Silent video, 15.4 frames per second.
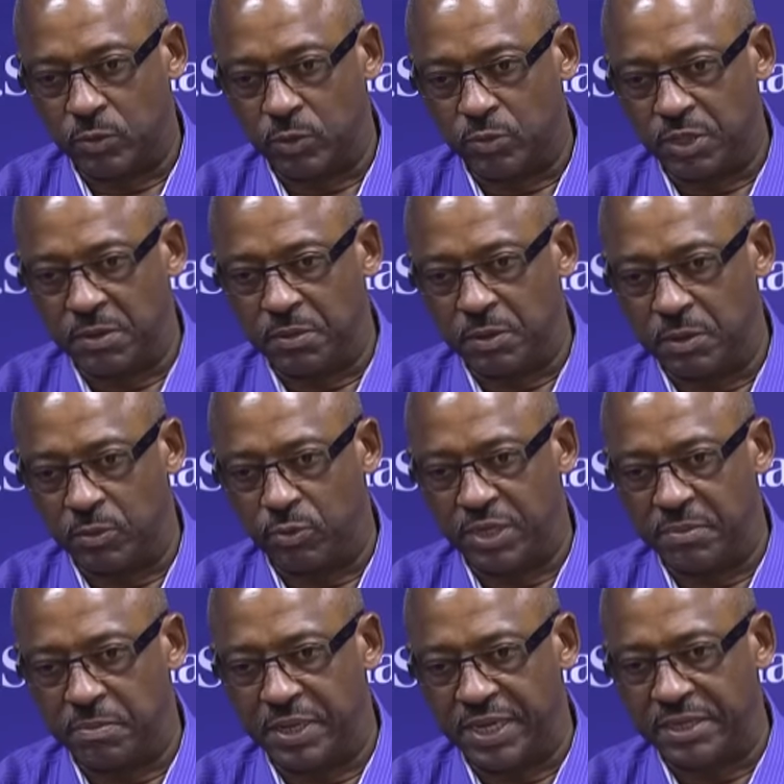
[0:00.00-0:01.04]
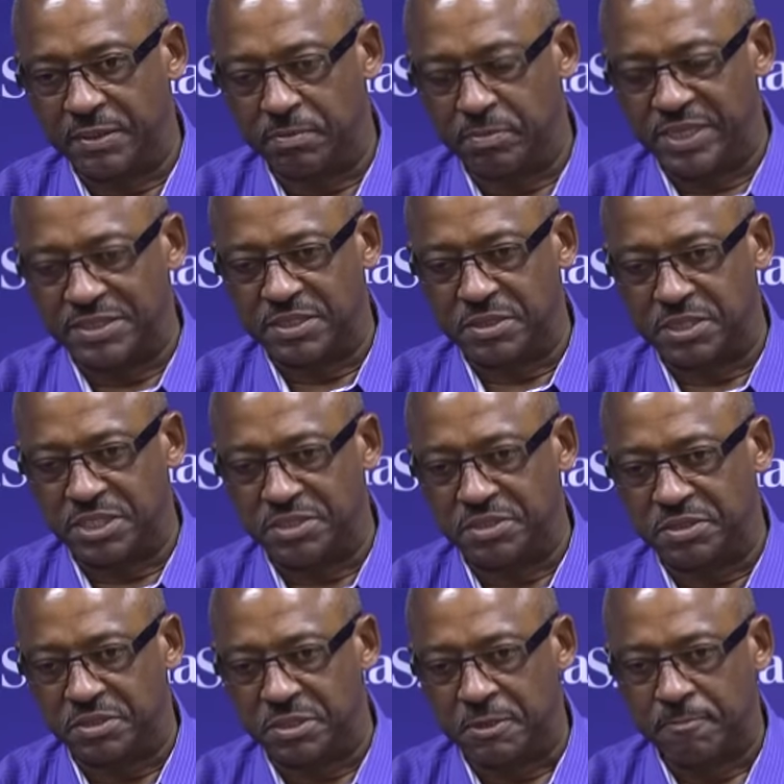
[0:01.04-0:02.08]
We make the best
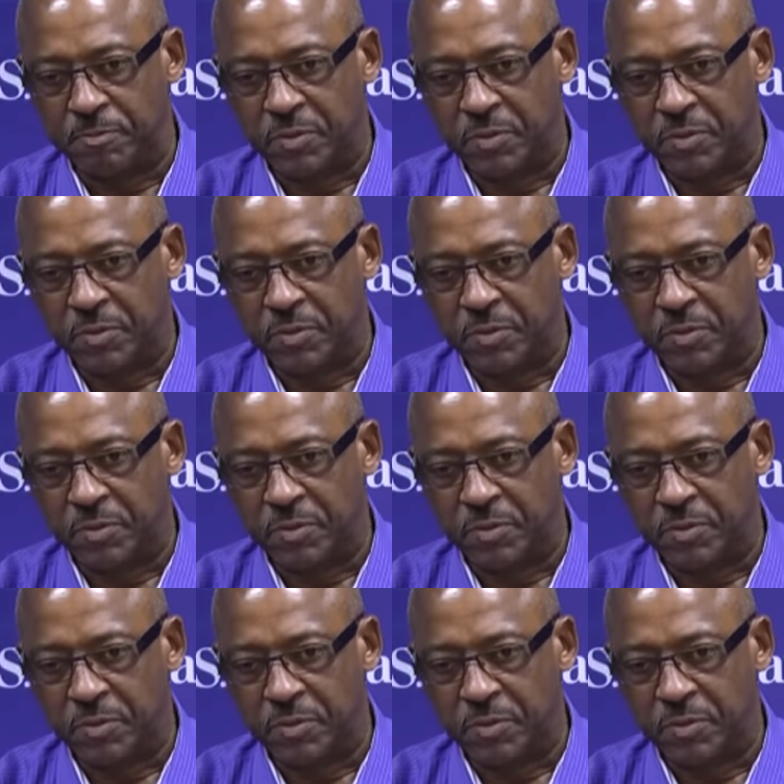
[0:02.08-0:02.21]
decisions